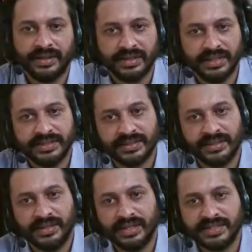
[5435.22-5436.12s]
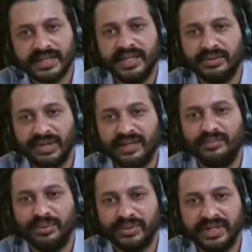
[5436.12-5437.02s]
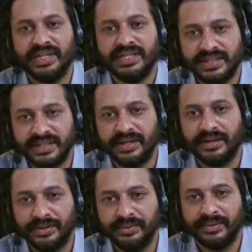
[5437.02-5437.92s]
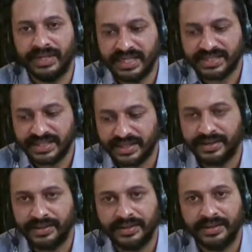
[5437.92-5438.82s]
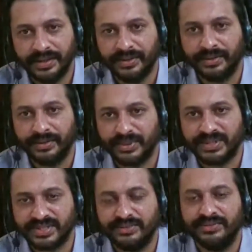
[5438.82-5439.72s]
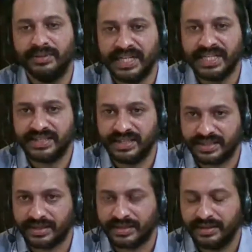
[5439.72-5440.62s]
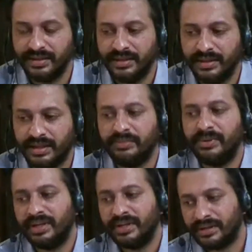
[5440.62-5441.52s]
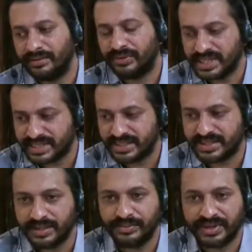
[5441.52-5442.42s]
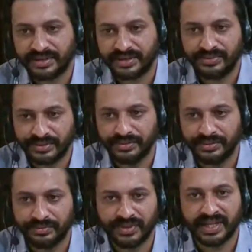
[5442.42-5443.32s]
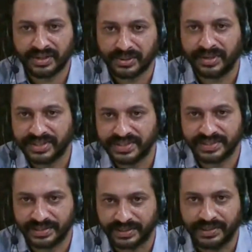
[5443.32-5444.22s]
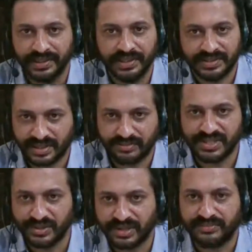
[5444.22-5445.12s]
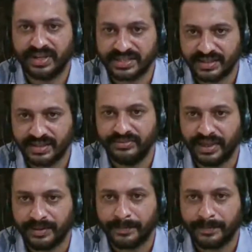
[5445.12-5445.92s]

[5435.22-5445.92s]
is an equally important concern to understand, you know, the process of urbanization. I will, for instance, I would refer to Warden Corners survey, geographical survey.